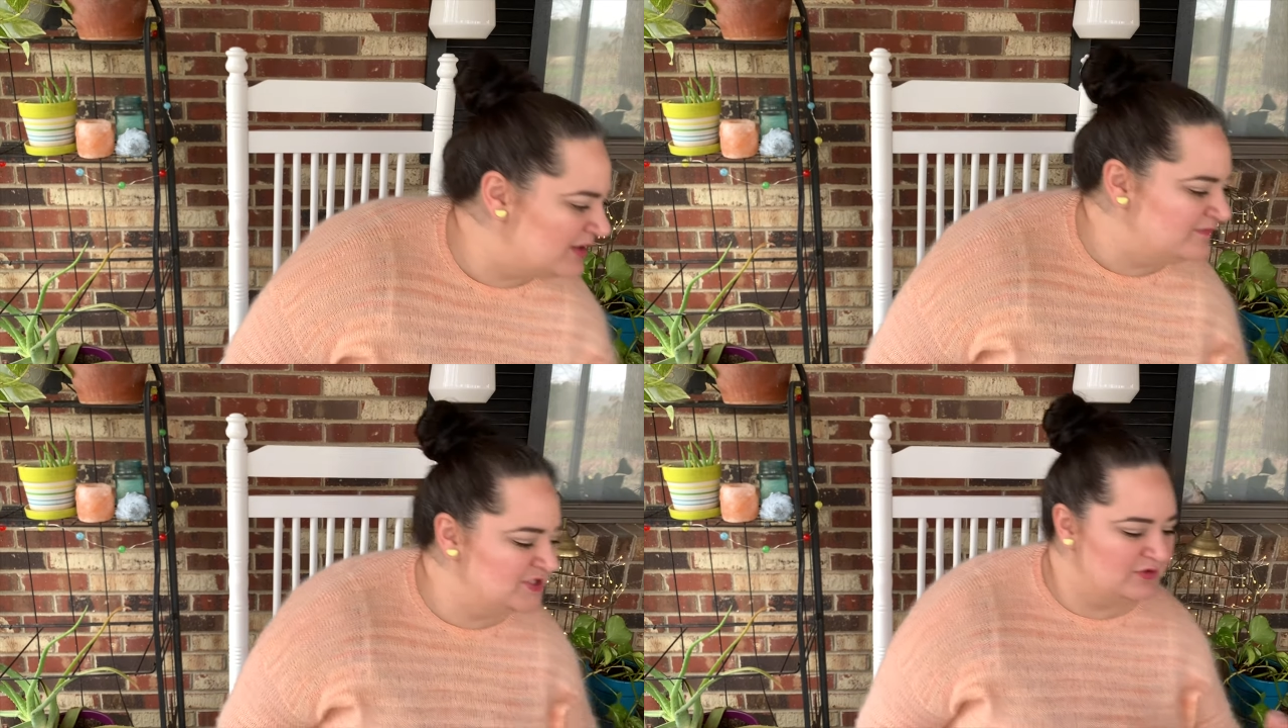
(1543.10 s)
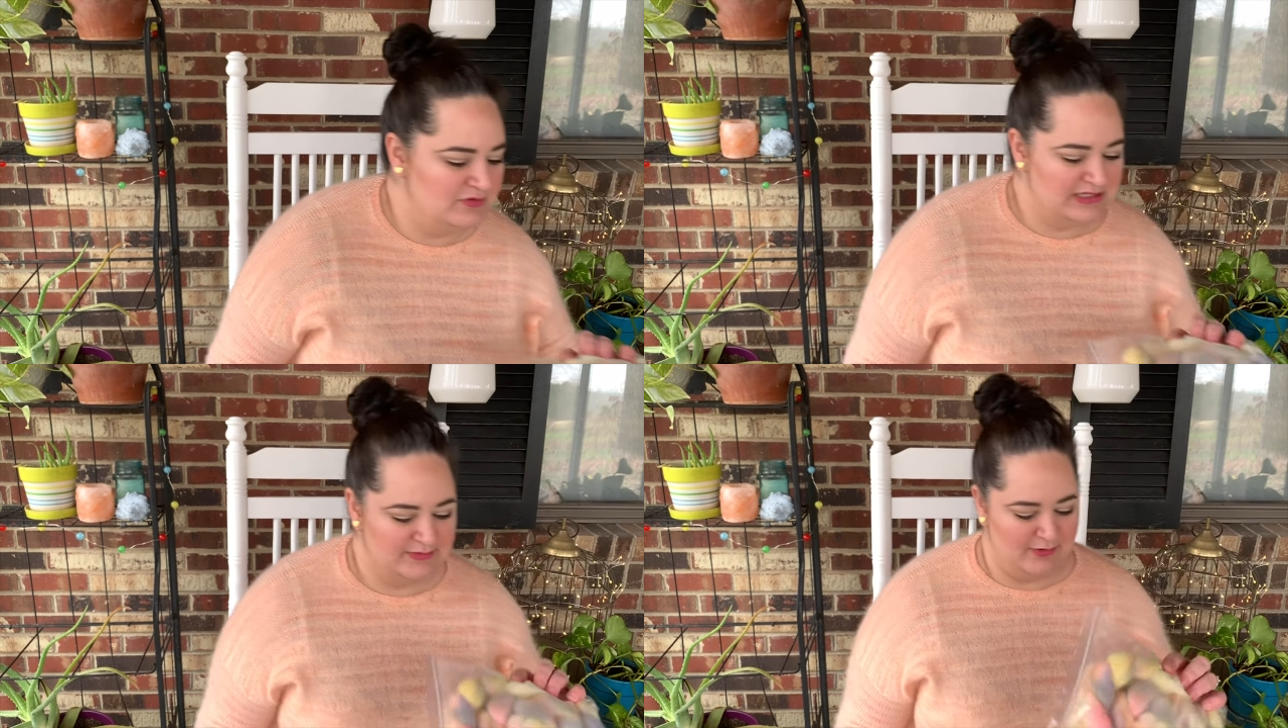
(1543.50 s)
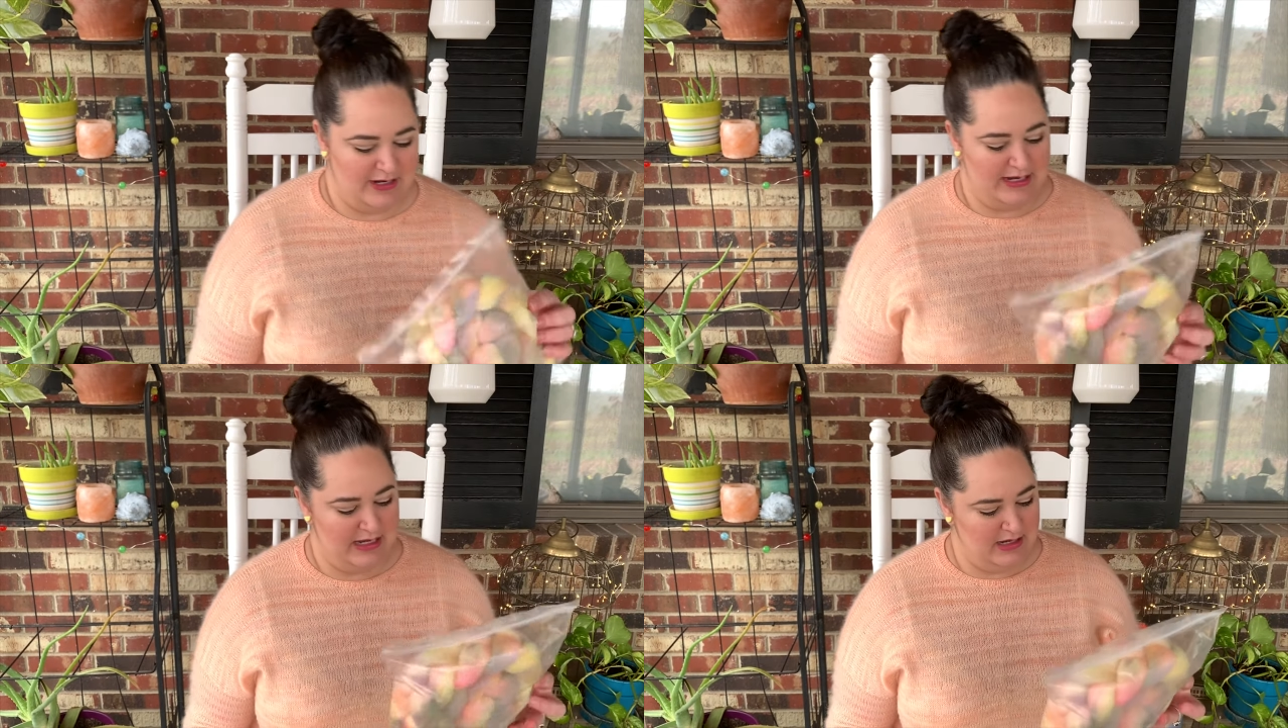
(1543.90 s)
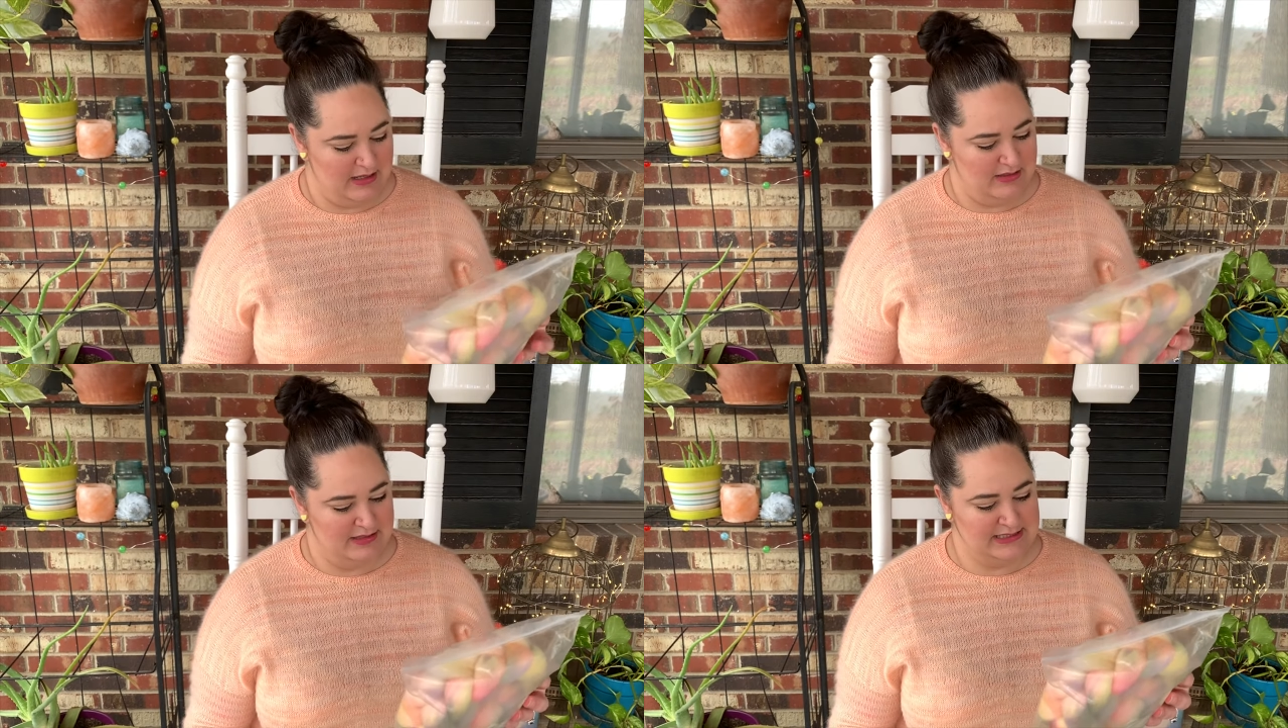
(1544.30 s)
I've shown this braid.
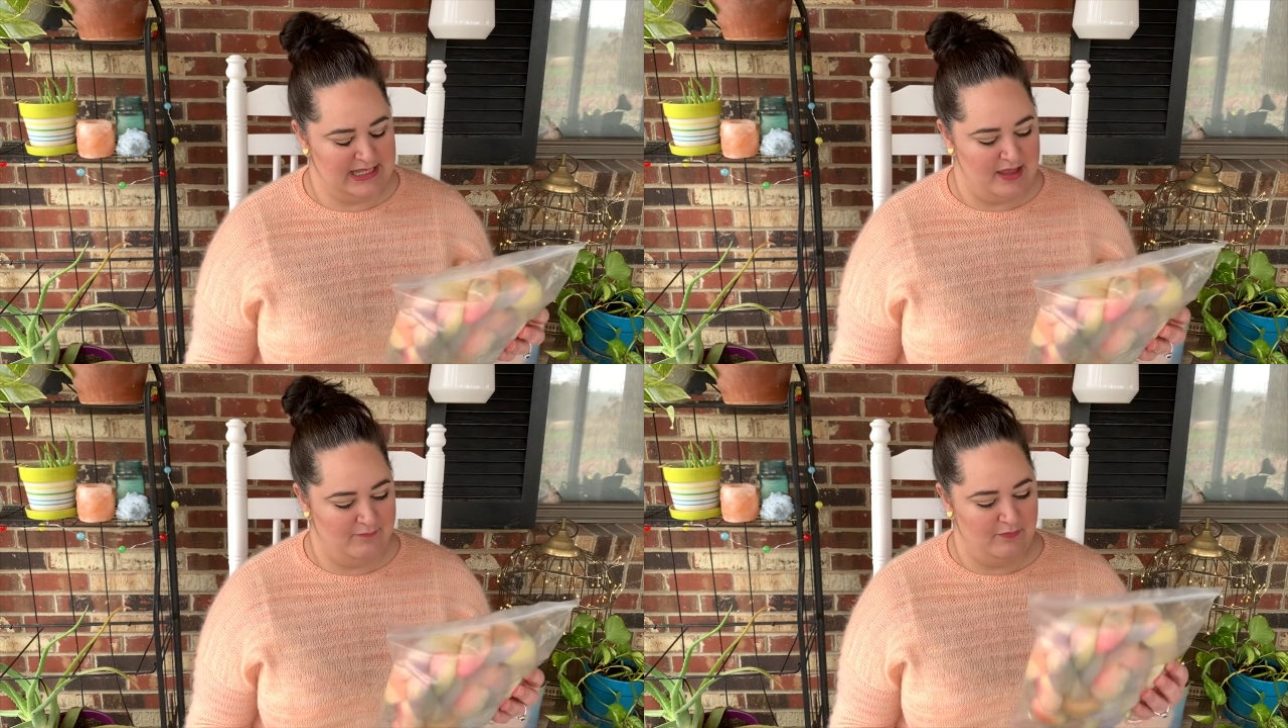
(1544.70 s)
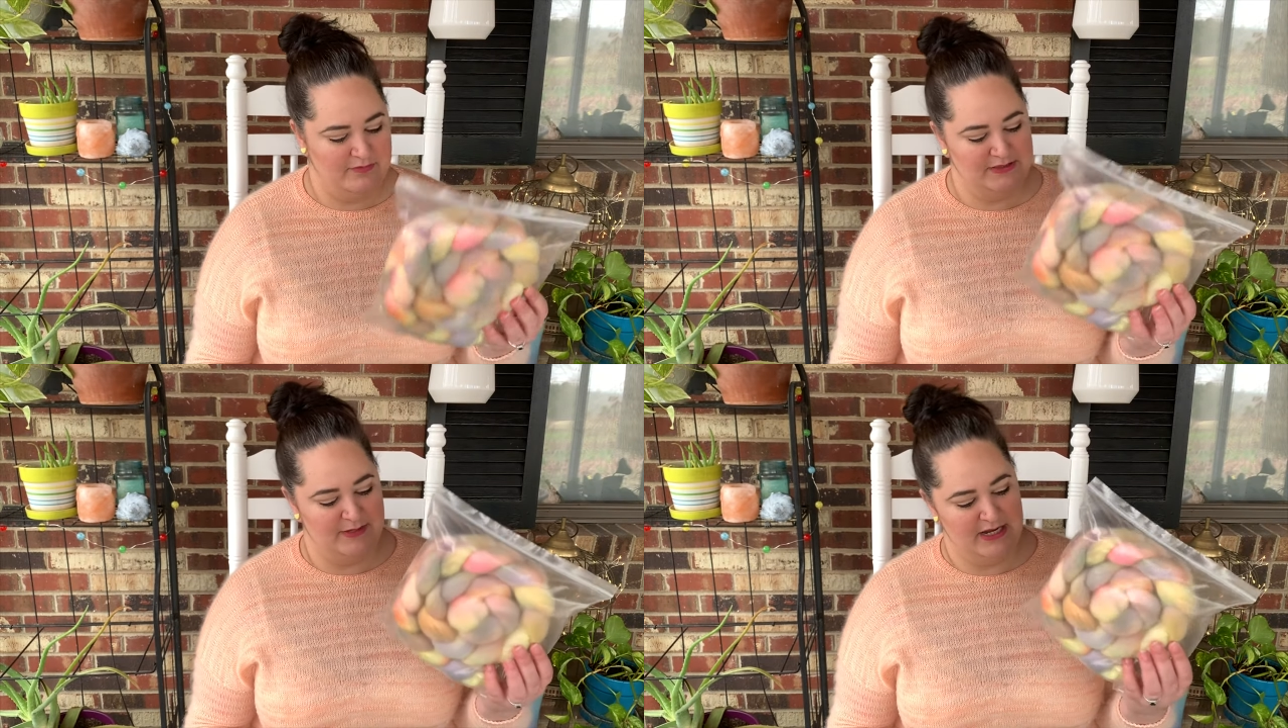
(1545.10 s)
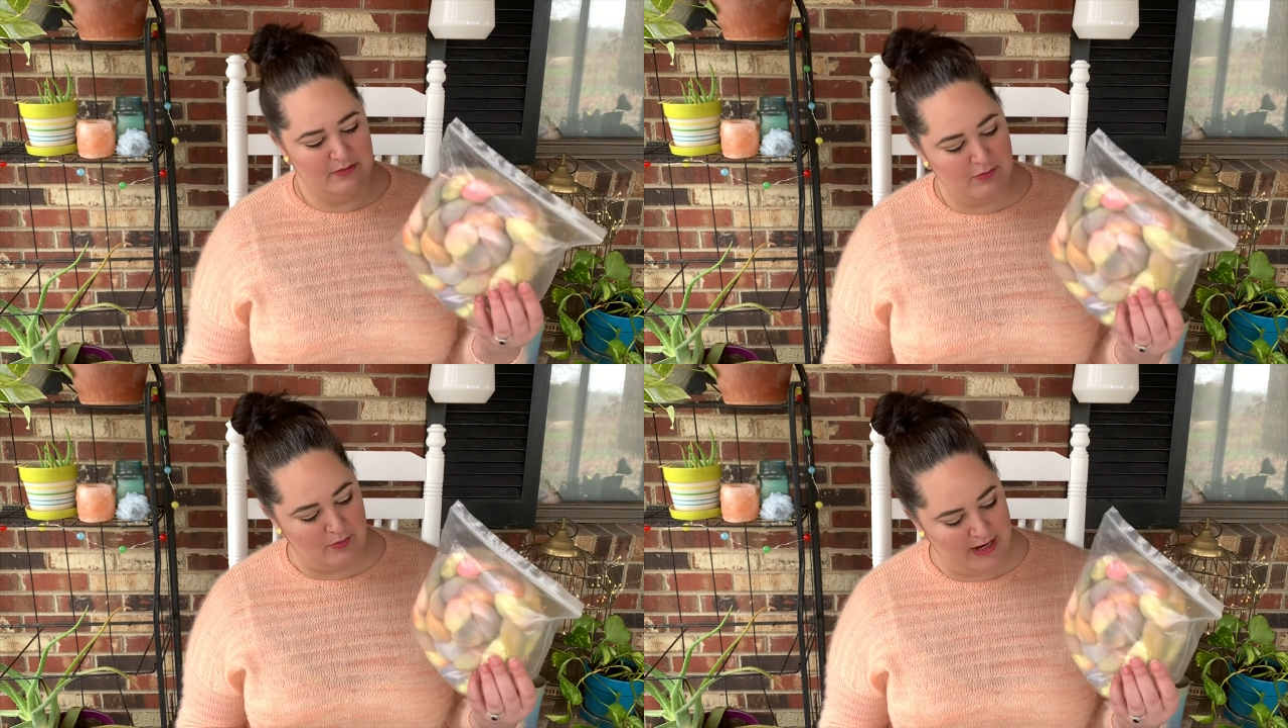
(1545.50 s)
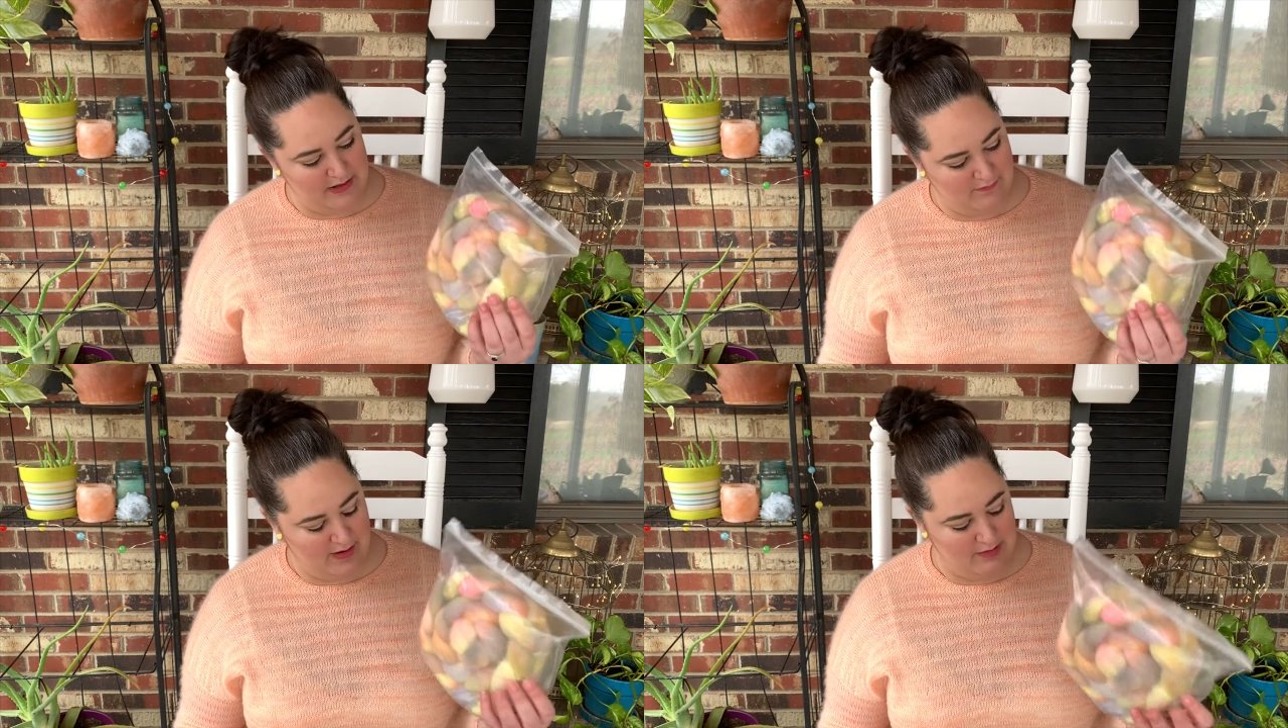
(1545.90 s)
This came from Spinning
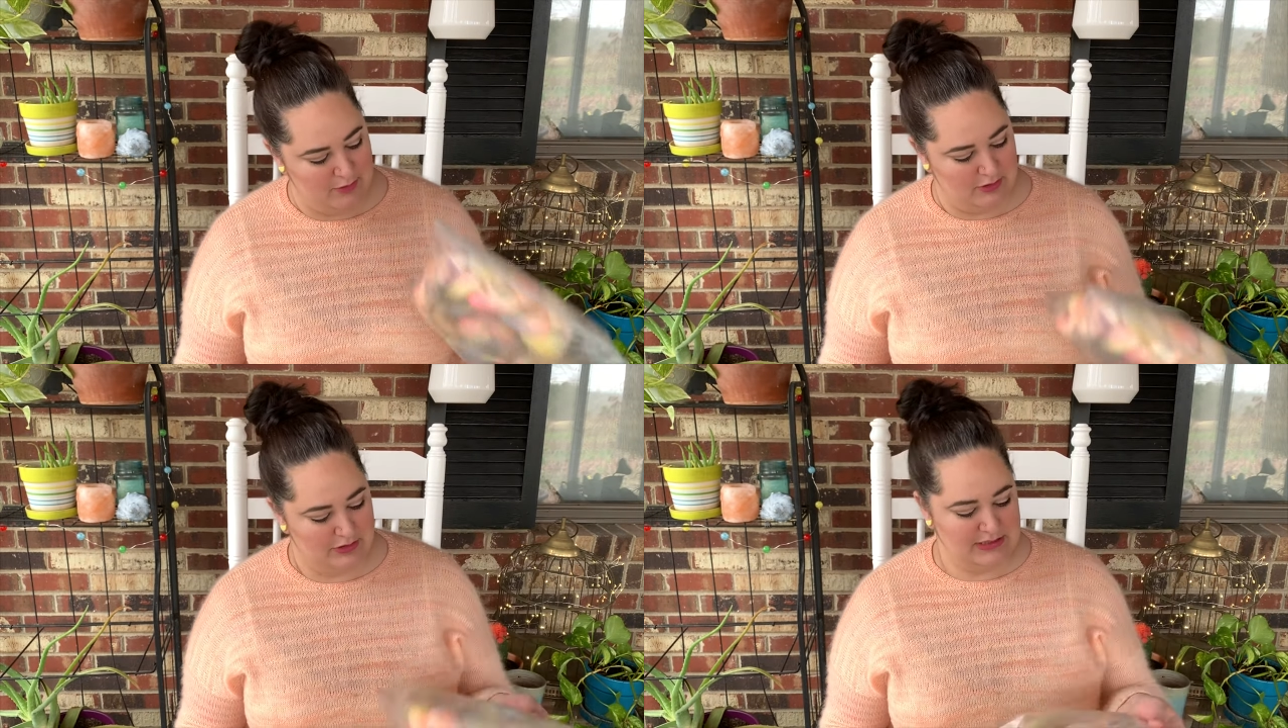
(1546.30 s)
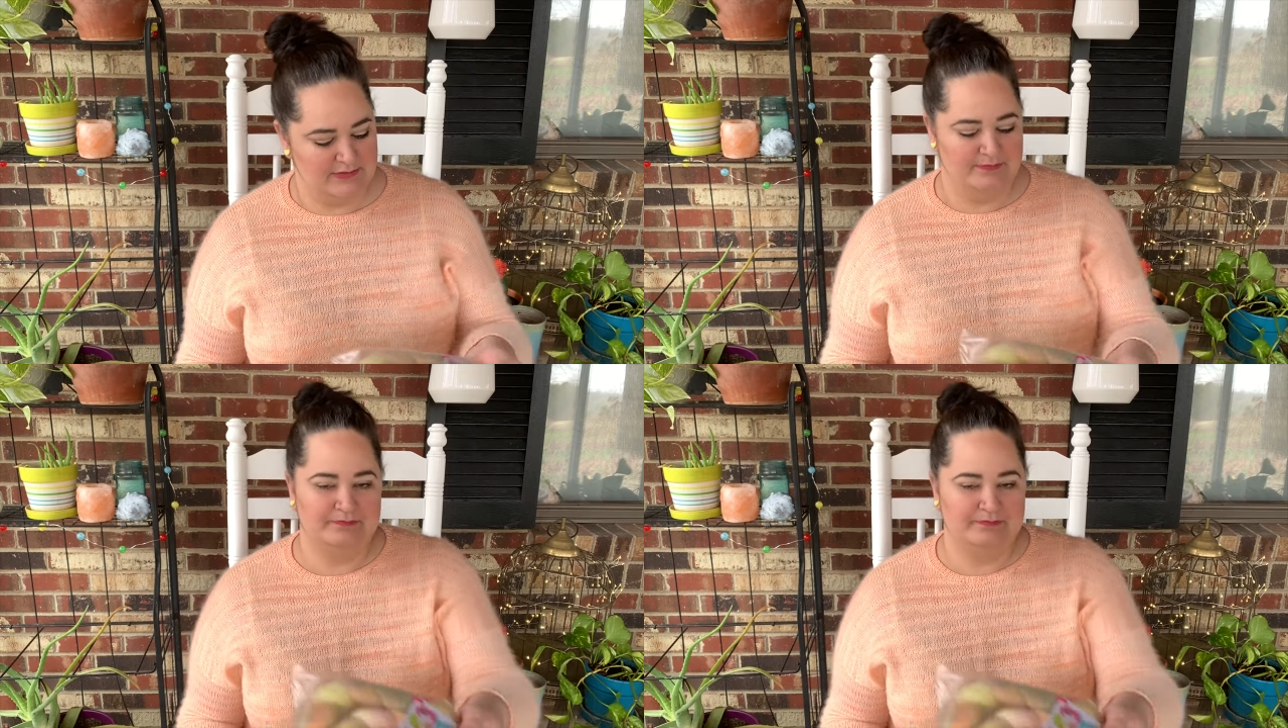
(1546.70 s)
Mermaid Fibers.